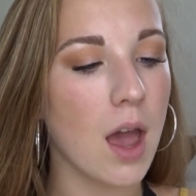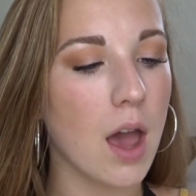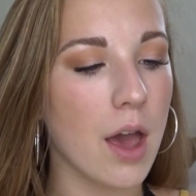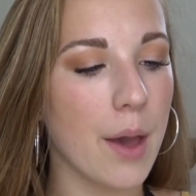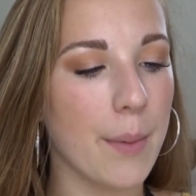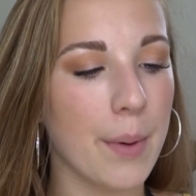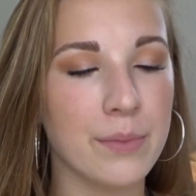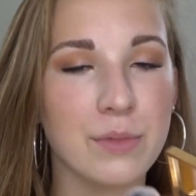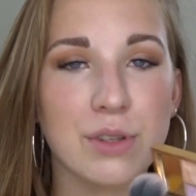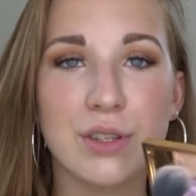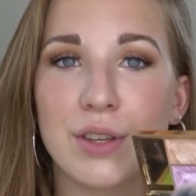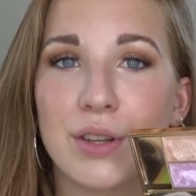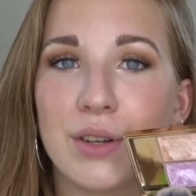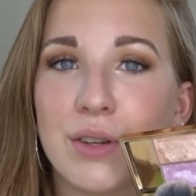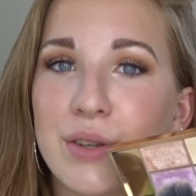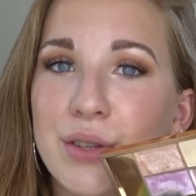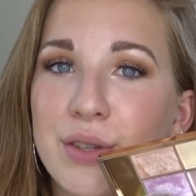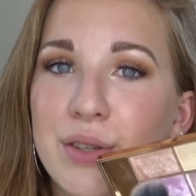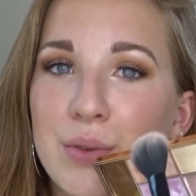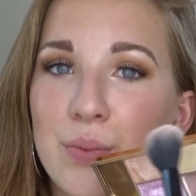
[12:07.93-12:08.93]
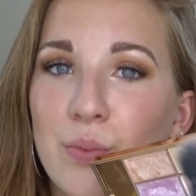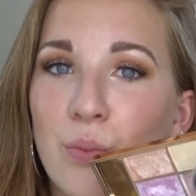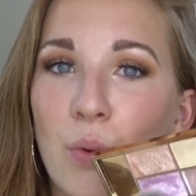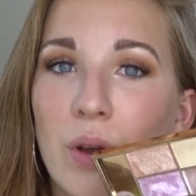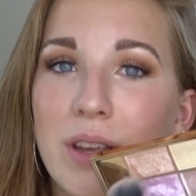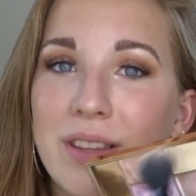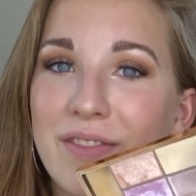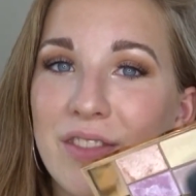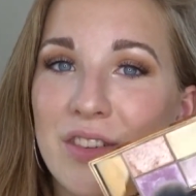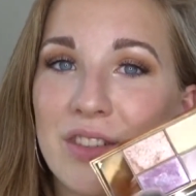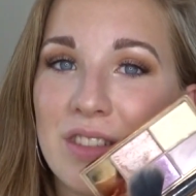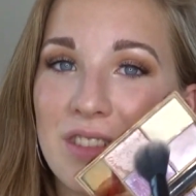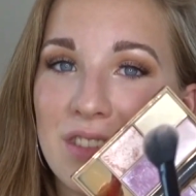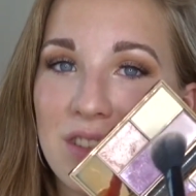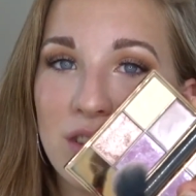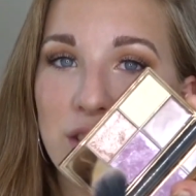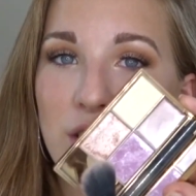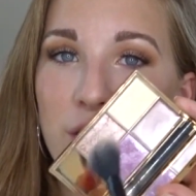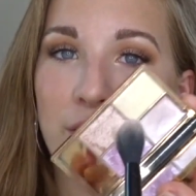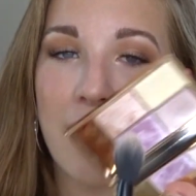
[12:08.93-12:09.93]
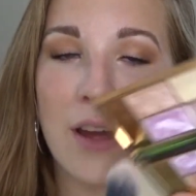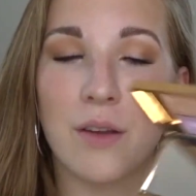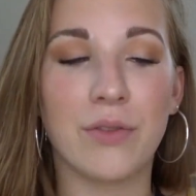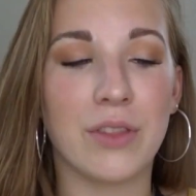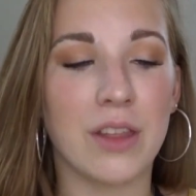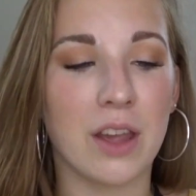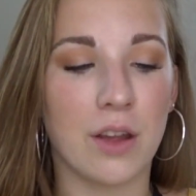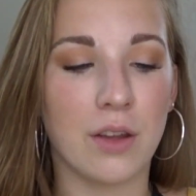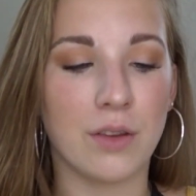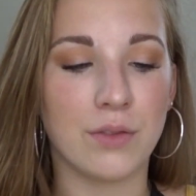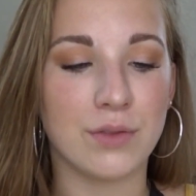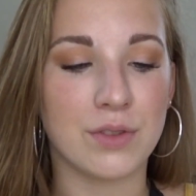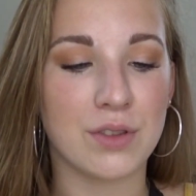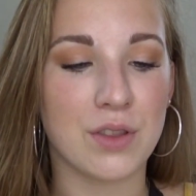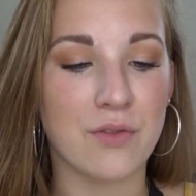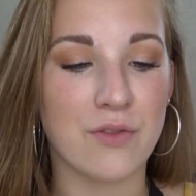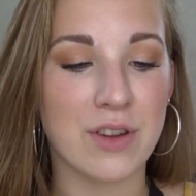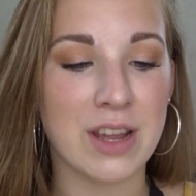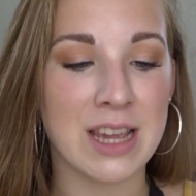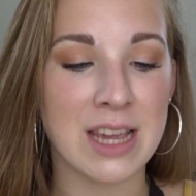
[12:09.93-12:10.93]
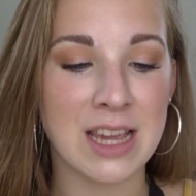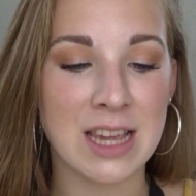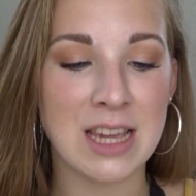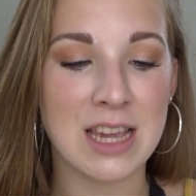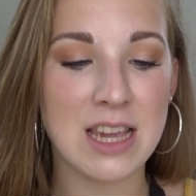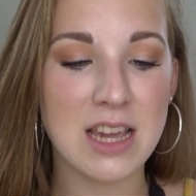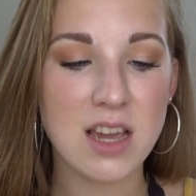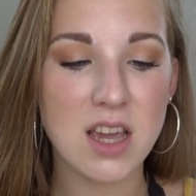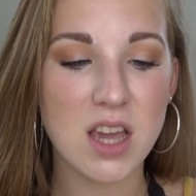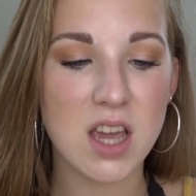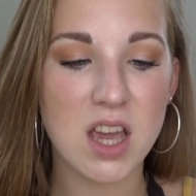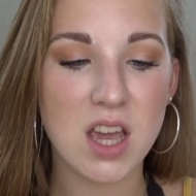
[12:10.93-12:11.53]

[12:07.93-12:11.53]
I'm just going to swivel around those three.